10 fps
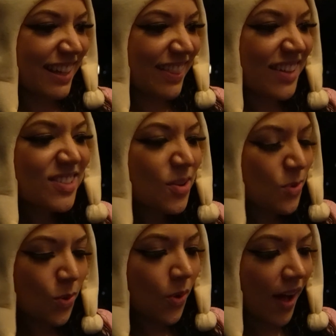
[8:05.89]
That's so
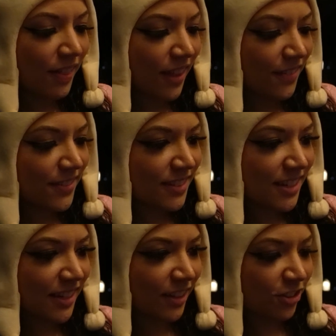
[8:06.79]
cool. I love
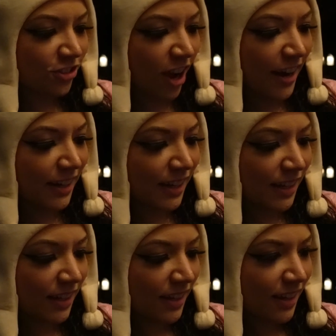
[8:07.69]
seeing shiny,